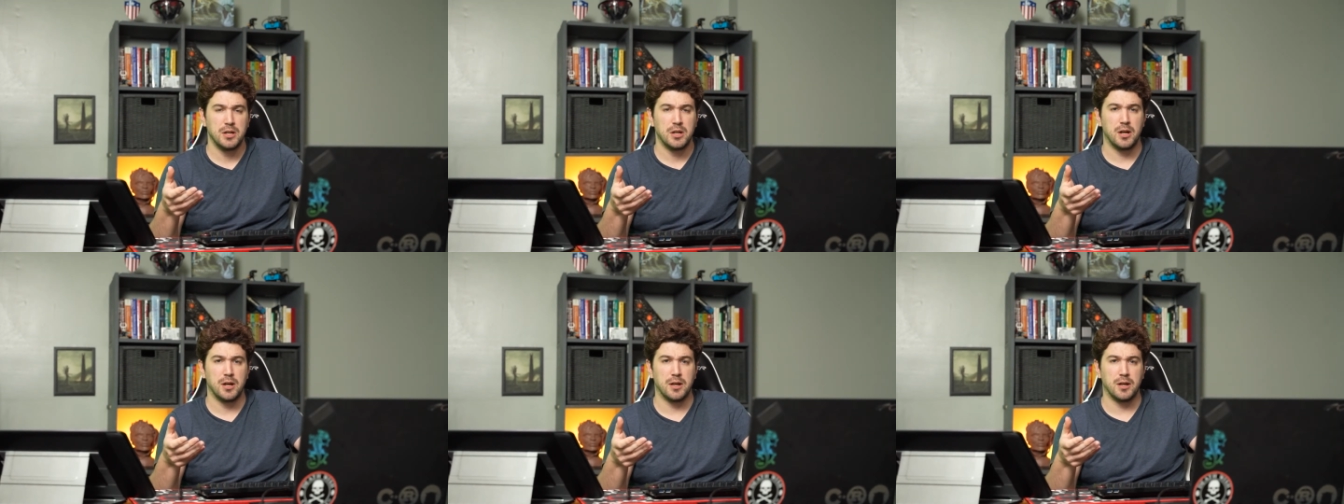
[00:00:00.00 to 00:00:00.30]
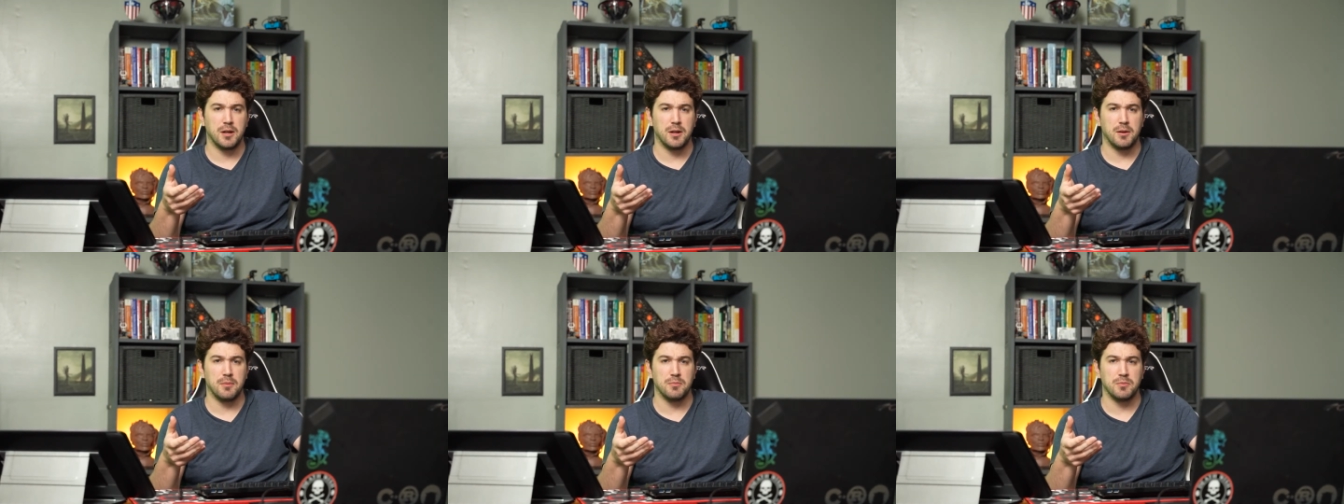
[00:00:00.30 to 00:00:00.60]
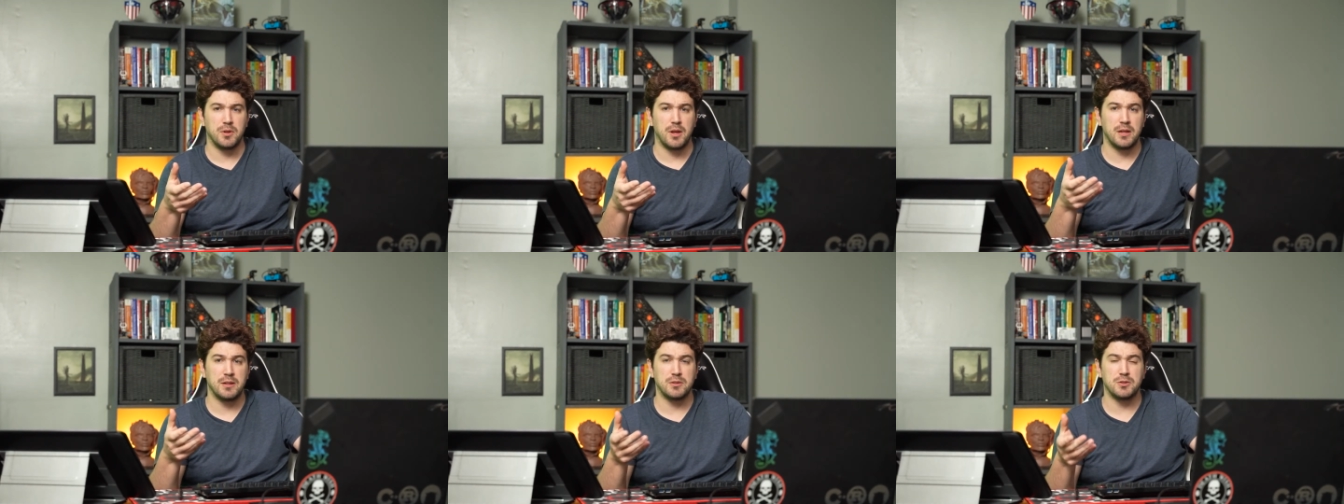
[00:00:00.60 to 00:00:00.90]

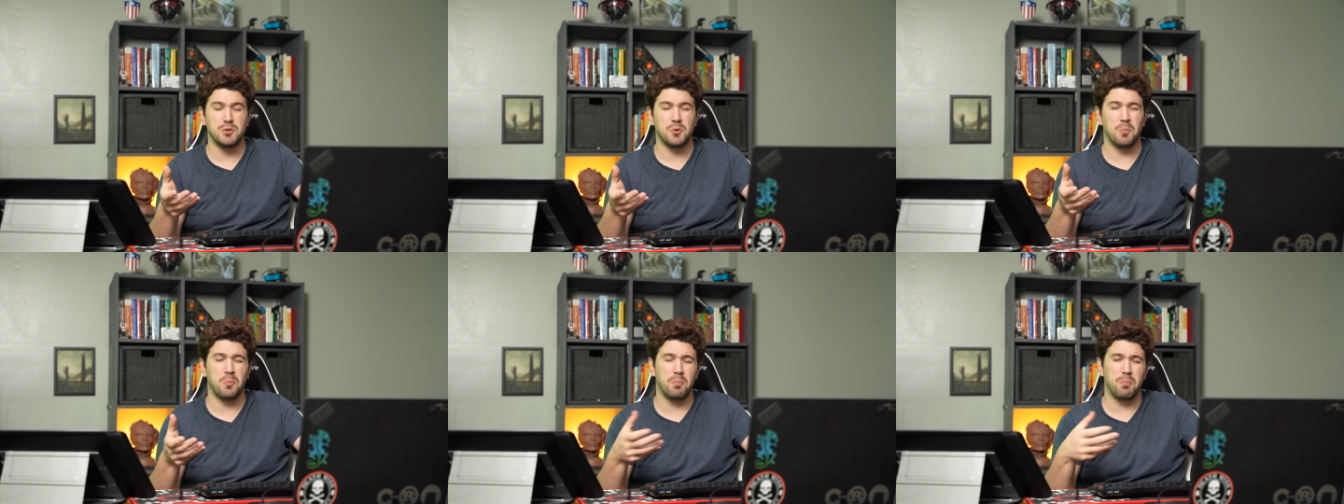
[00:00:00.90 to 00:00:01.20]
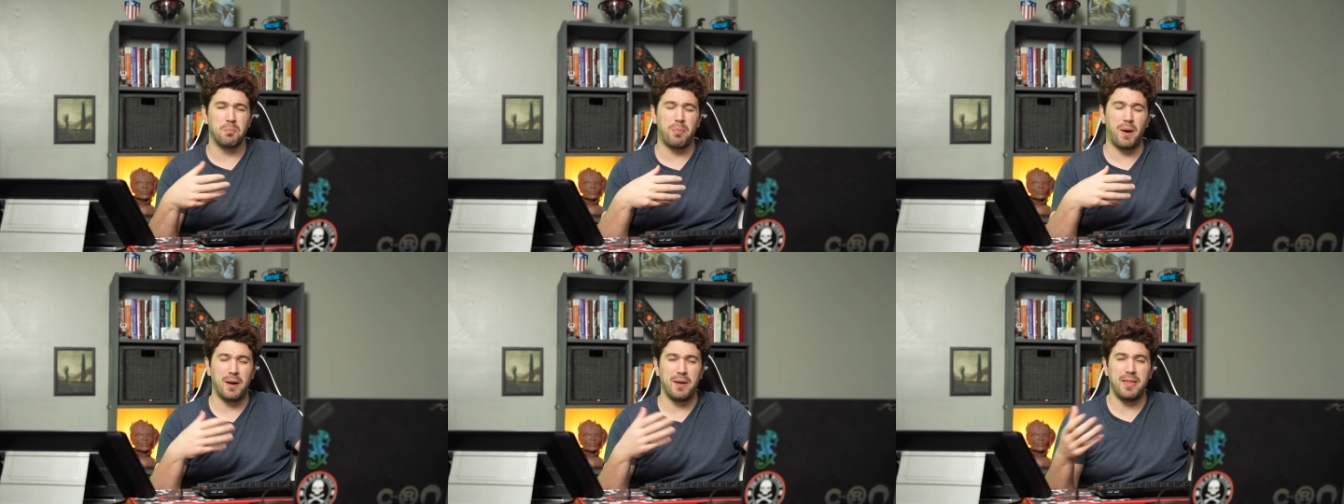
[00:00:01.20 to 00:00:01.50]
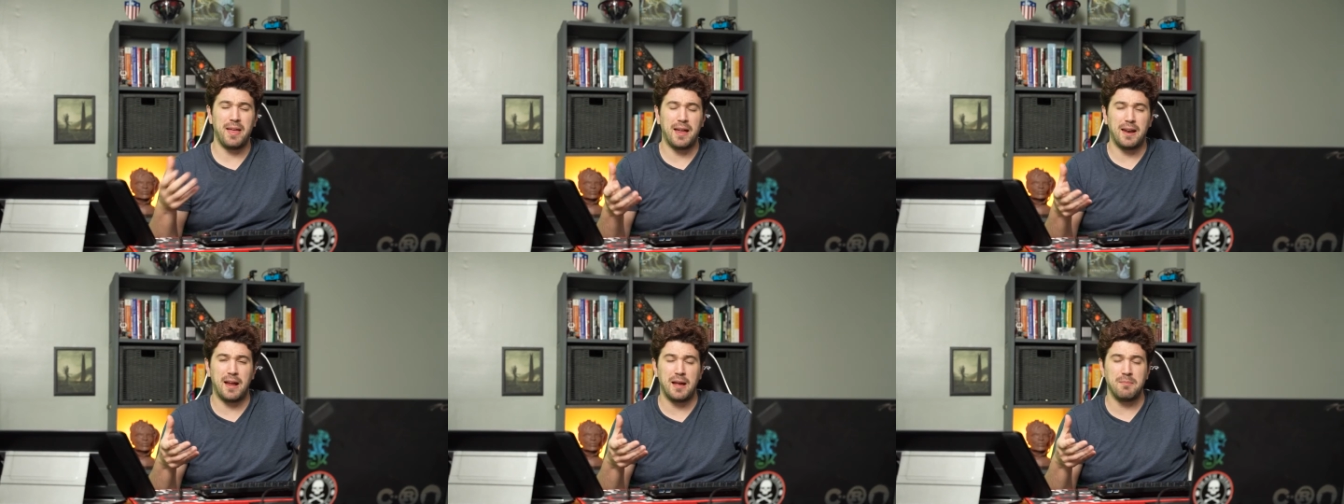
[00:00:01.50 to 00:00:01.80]
Um, and so by
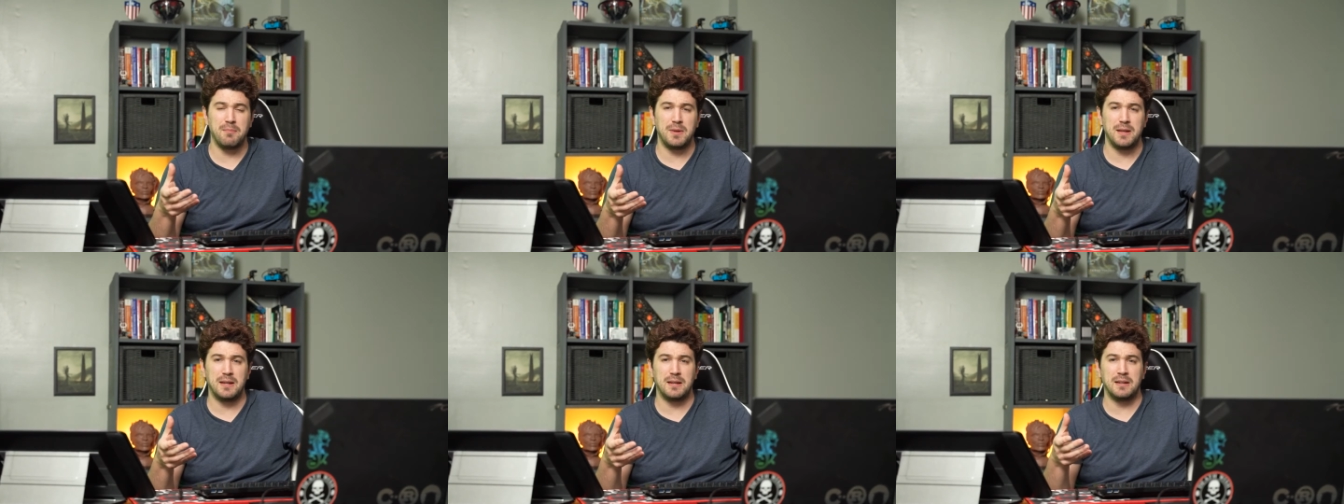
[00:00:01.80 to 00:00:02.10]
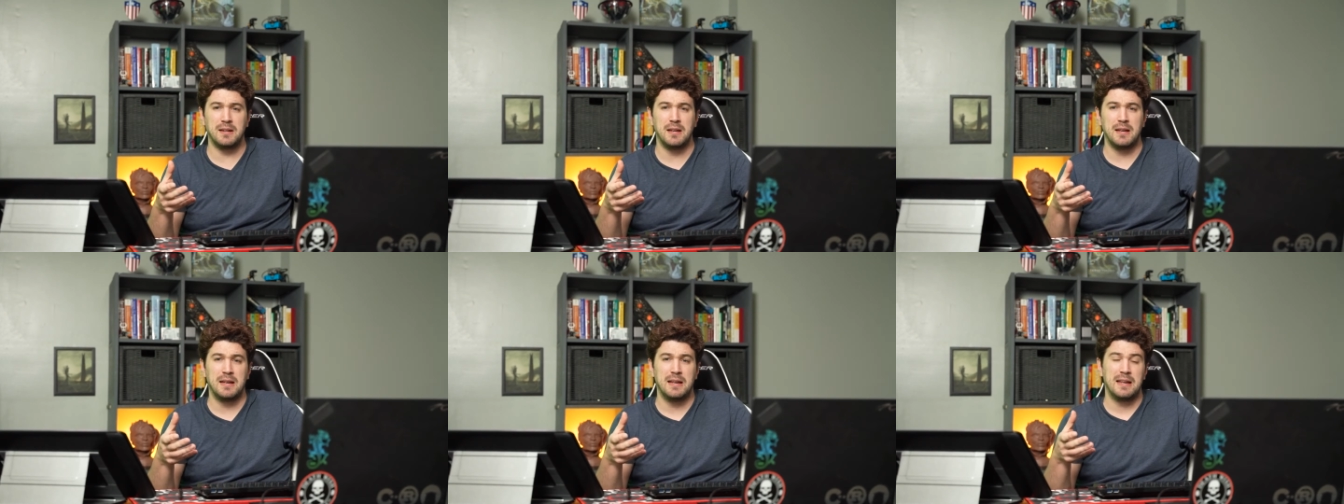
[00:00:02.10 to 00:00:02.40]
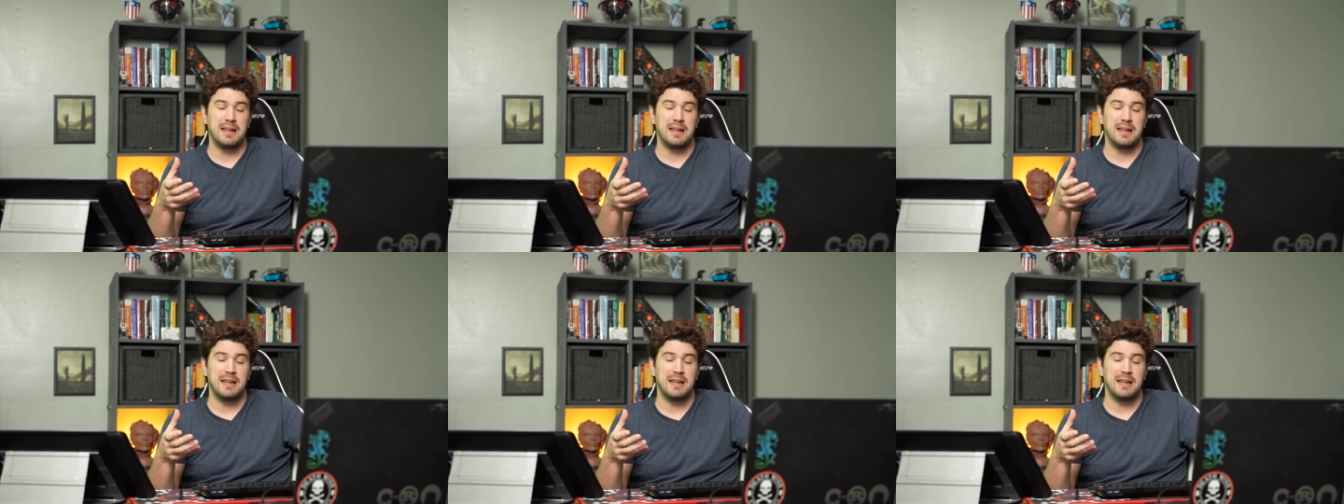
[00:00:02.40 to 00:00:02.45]
that, I mean,